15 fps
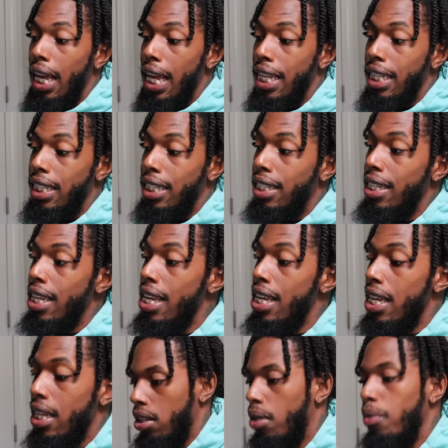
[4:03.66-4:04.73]
and
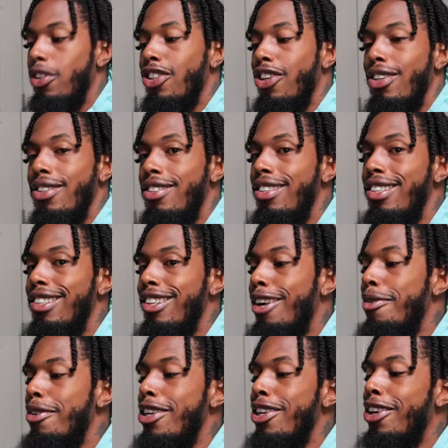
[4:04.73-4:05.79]
see. I don't want y'all to see, you know
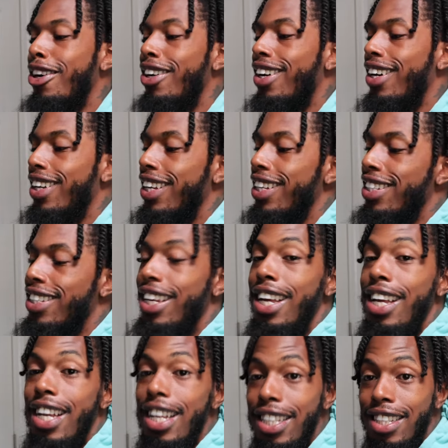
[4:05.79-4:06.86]
what I mean? Y'all can't see.
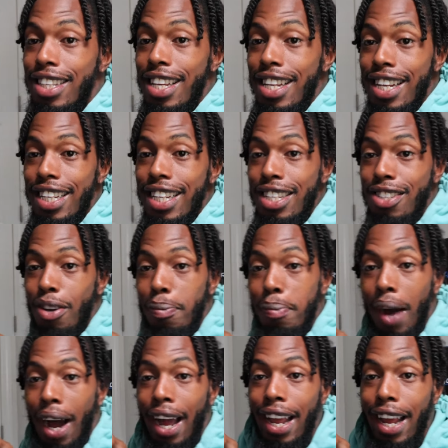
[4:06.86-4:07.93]
And see that these are
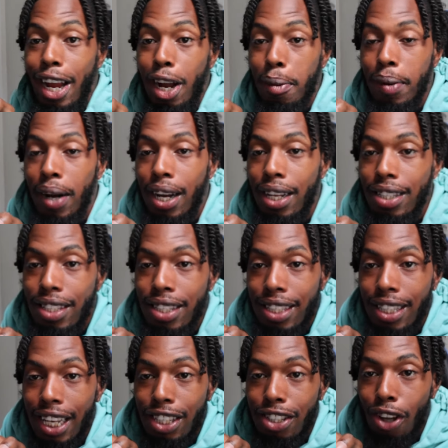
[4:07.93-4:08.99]
my AirPods.
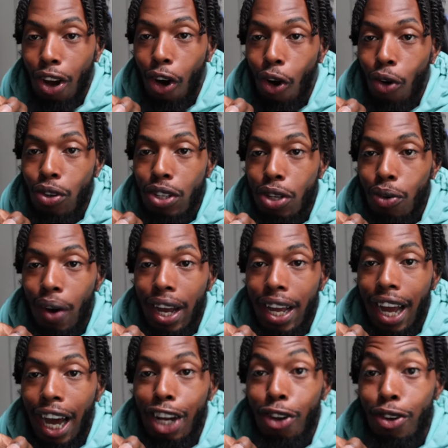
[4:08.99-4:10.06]
That's the only way
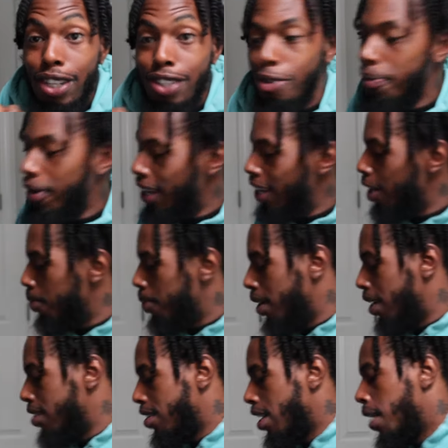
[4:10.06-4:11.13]
I know these are my
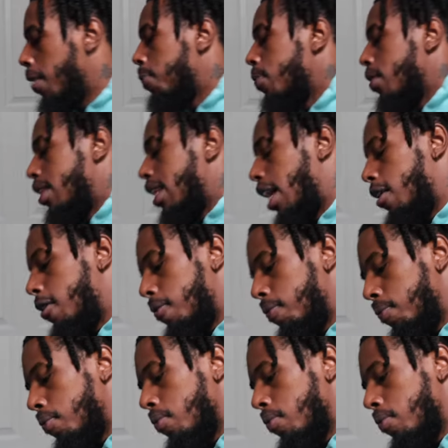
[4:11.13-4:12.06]
AirPods. Now,